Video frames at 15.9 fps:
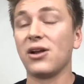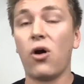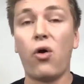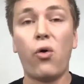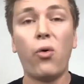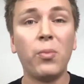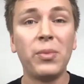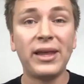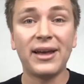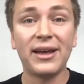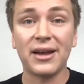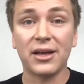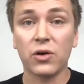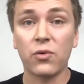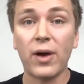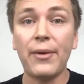only
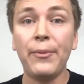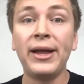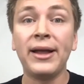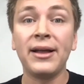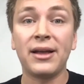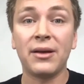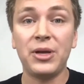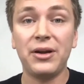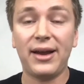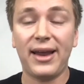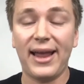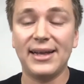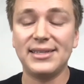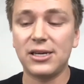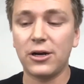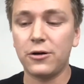another way we can
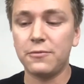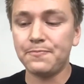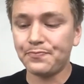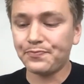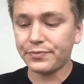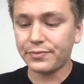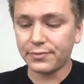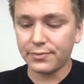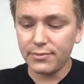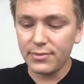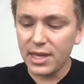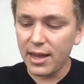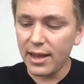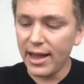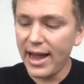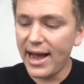communicate. So
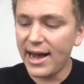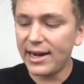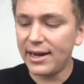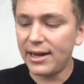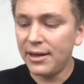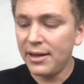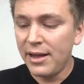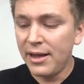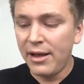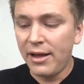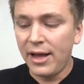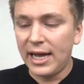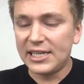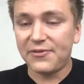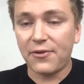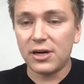
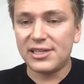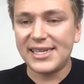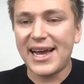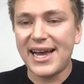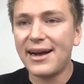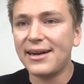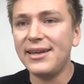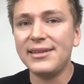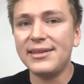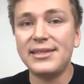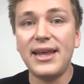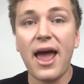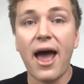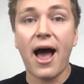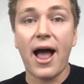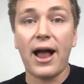as far as tactics,
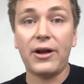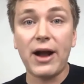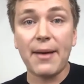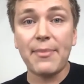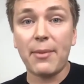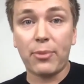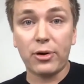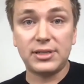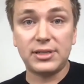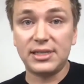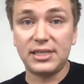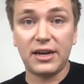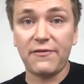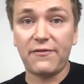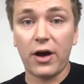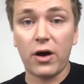yeah, I grab that person's
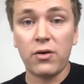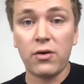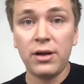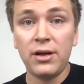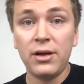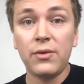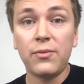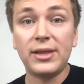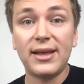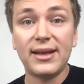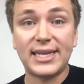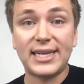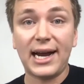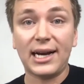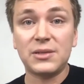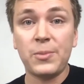info when they
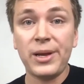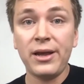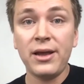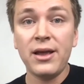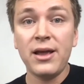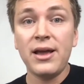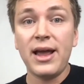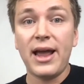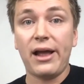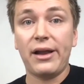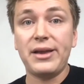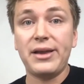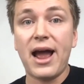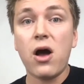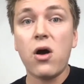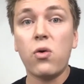text me, and
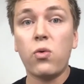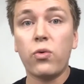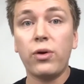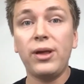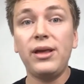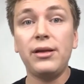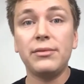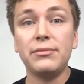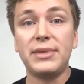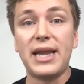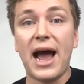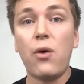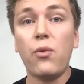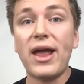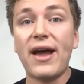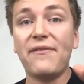now we
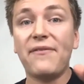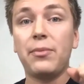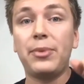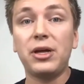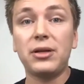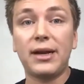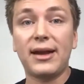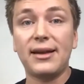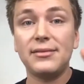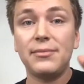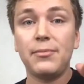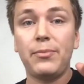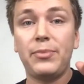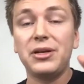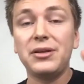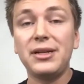have the
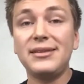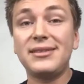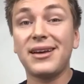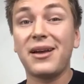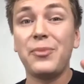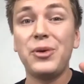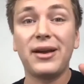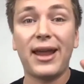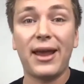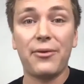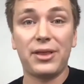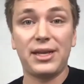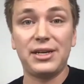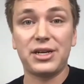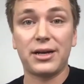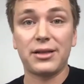ability to communicate with
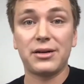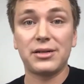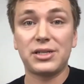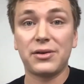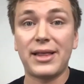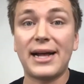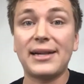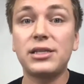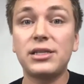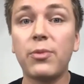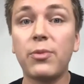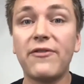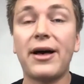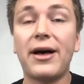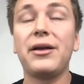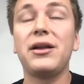each other. So that's super
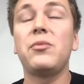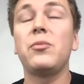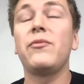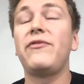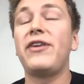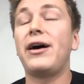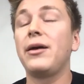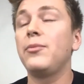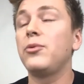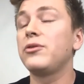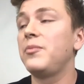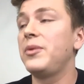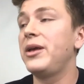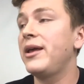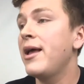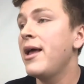valuable to
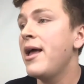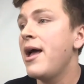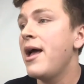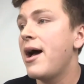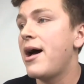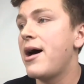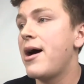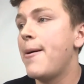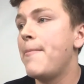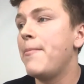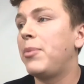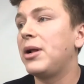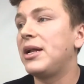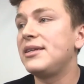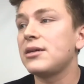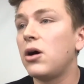me.
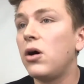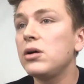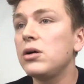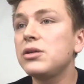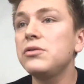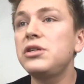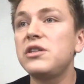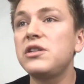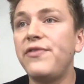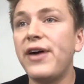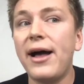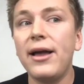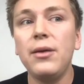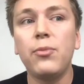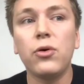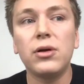But it's also just
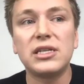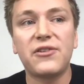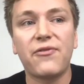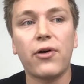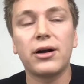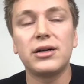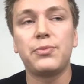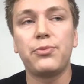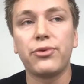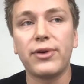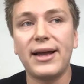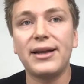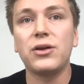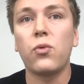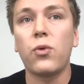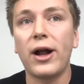valuable as far as
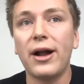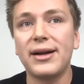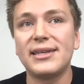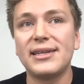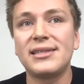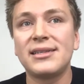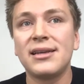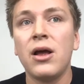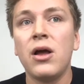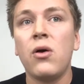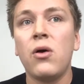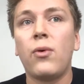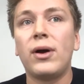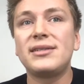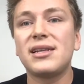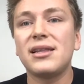brand awareness.
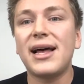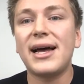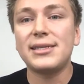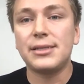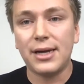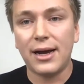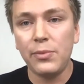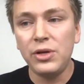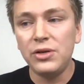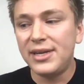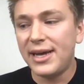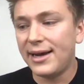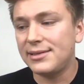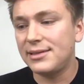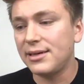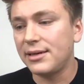When's the last time you
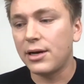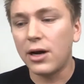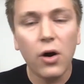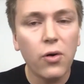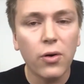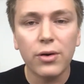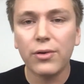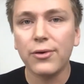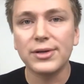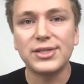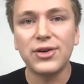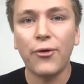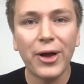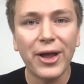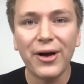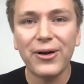texted Coke or
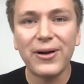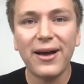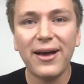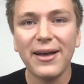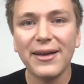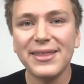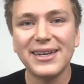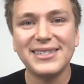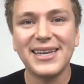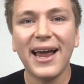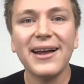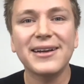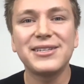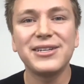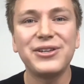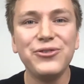Toyota and they
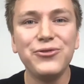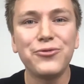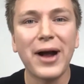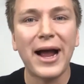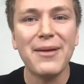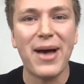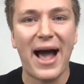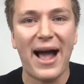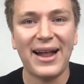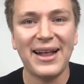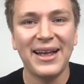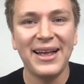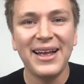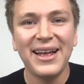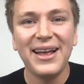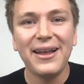texted you right back?
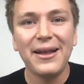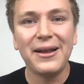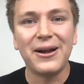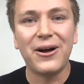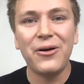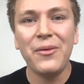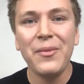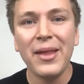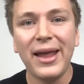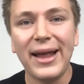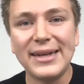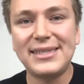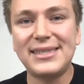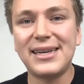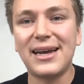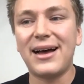
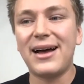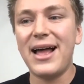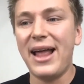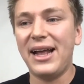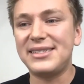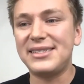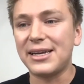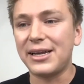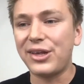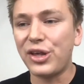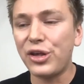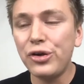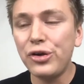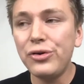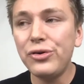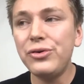It's a
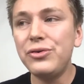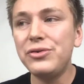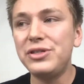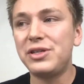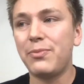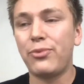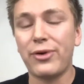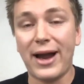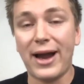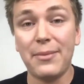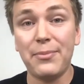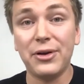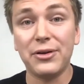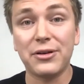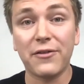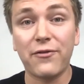huge brand
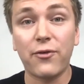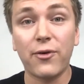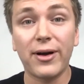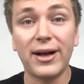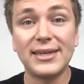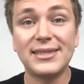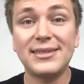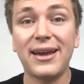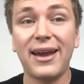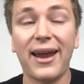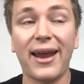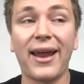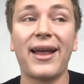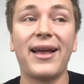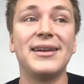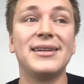builder for us.
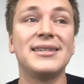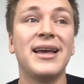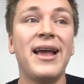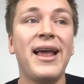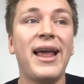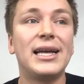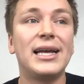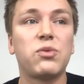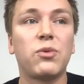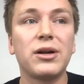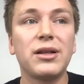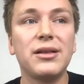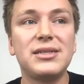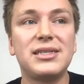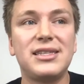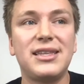And it's one of
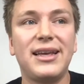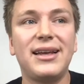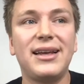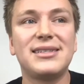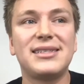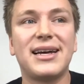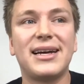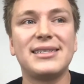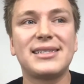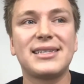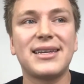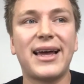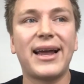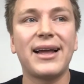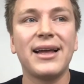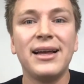those things that's like,